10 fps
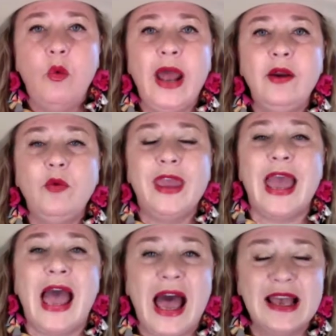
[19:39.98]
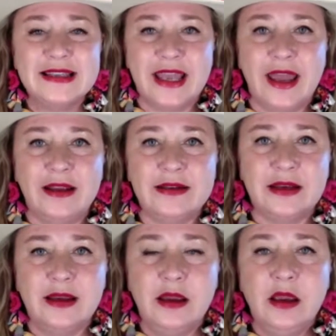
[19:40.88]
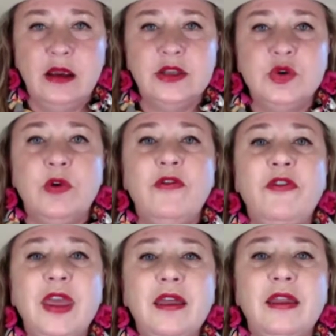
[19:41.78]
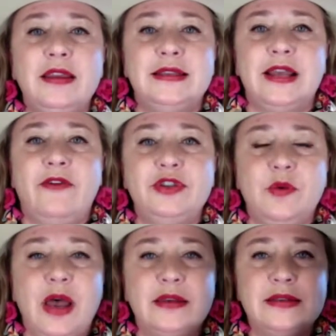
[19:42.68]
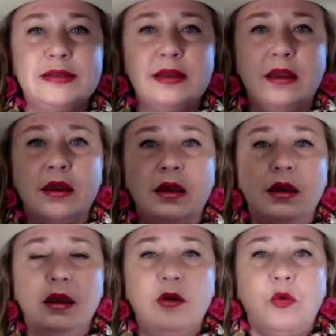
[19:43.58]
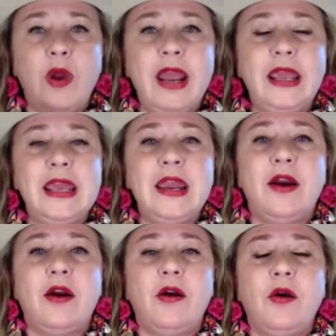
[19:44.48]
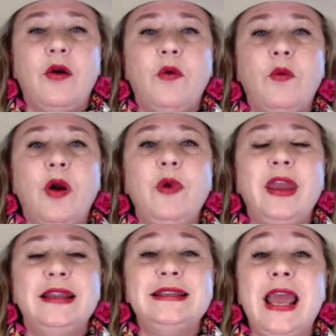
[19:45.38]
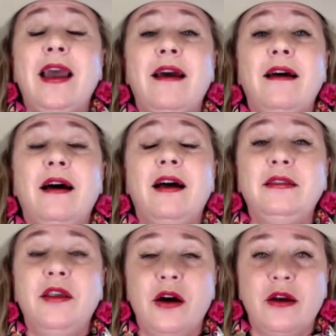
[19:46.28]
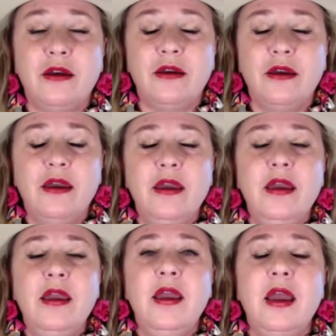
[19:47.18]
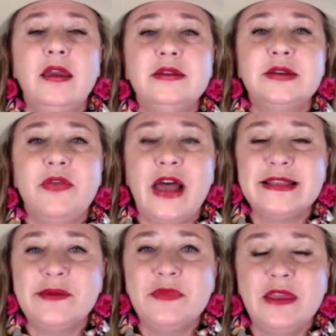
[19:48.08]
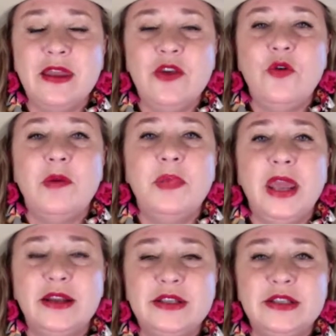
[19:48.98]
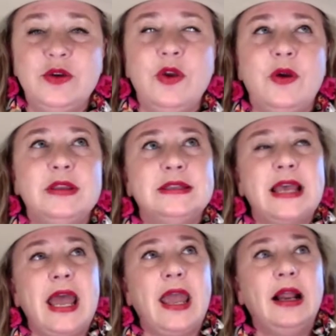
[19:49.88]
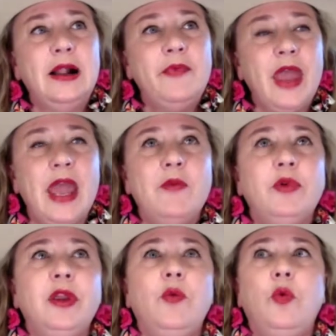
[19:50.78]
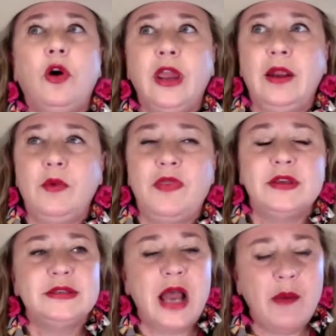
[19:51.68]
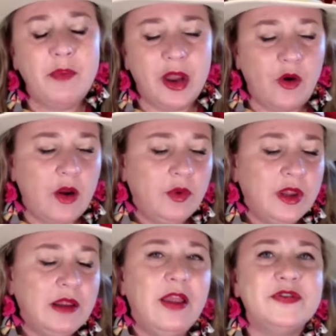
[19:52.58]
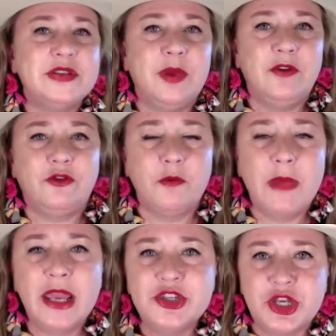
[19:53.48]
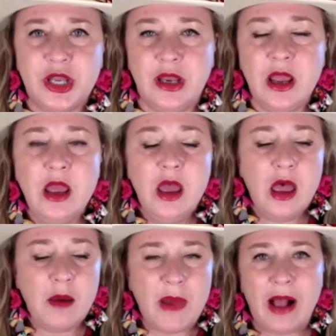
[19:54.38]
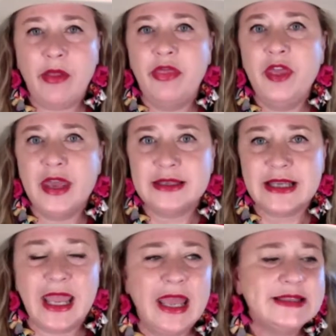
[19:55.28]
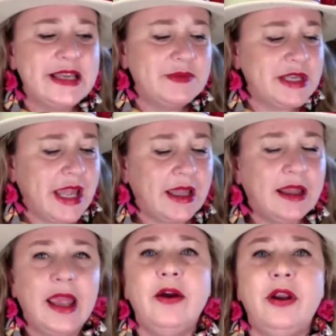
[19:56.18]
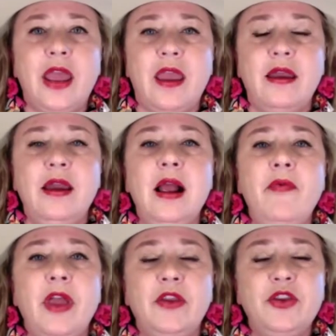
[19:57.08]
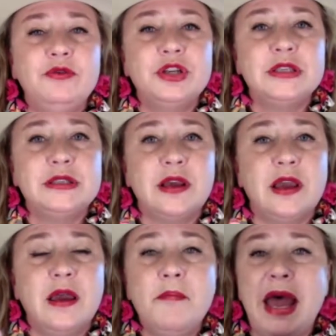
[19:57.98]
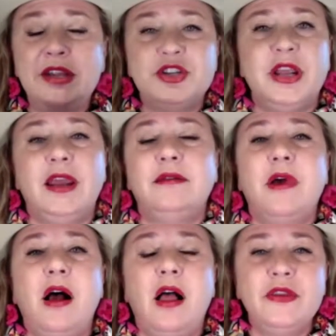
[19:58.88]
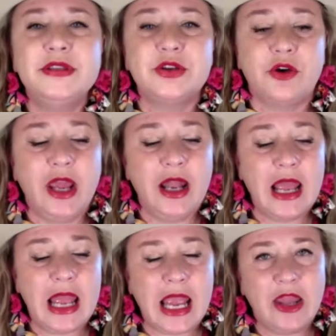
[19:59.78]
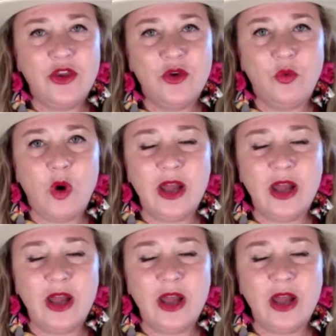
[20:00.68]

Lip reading: why don't we ask it to reveal itself to us right here where we can take a look. And so that's something that you can begin to do. You can say, hey, I'm really working with this topic, or I really love some information about this. I can't seem to get clarity. And you just imagine it on the screen and you